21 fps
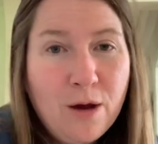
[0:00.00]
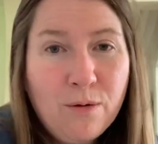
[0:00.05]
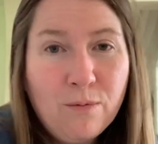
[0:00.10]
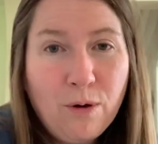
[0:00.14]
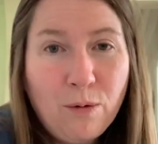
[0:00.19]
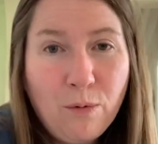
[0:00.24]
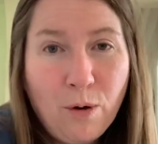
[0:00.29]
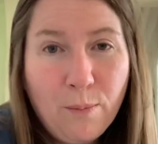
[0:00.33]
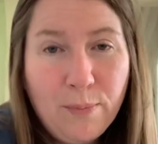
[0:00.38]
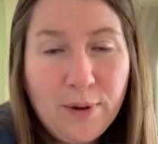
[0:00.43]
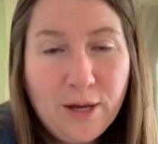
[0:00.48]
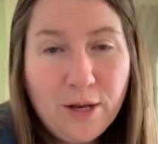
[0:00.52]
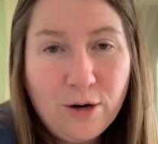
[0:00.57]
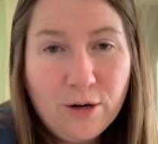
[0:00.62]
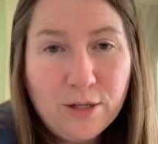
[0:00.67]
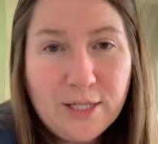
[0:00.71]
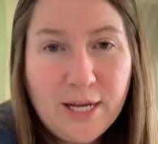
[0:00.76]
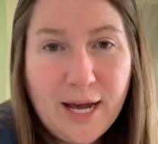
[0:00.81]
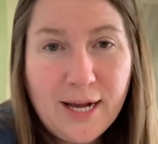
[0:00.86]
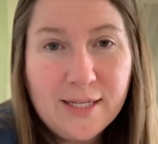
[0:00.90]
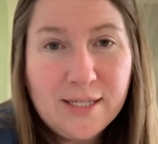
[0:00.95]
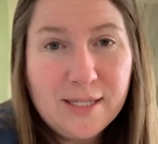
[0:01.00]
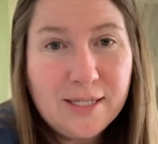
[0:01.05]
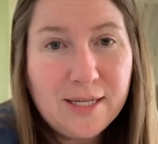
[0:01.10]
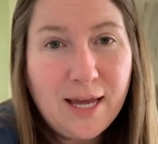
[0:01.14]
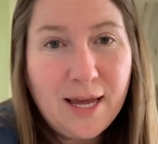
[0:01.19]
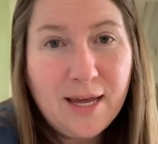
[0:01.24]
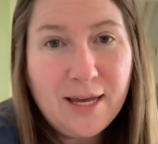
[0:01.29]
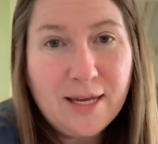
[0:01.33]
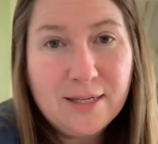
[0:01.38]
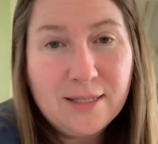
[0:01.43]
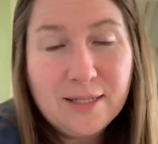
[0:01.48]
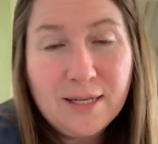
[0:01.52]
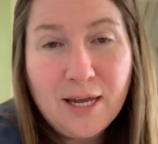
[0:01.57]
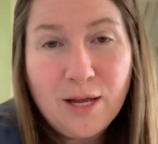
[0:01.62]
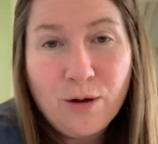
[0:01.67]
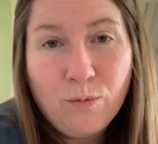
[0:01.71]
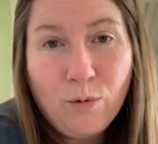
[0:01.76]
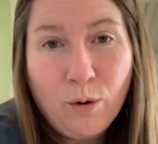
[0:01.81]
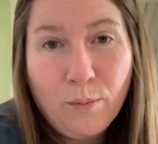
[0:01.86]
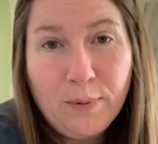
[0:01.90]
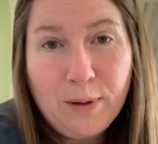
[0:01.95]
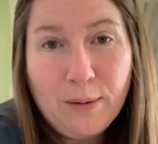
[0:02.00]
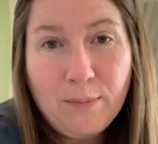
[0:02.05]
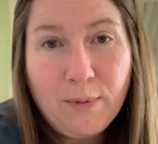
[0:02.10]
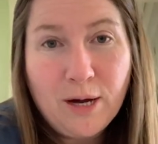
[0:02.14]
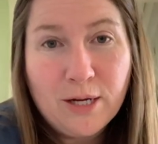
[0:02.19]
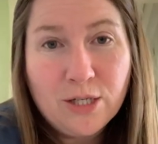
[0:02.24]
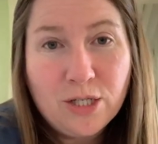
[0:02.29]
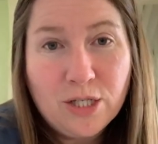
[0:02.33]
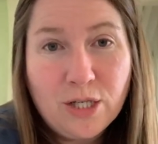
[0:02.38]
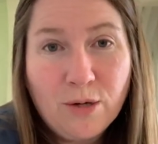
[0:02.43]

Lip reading: we won't be in our text and it won't be much.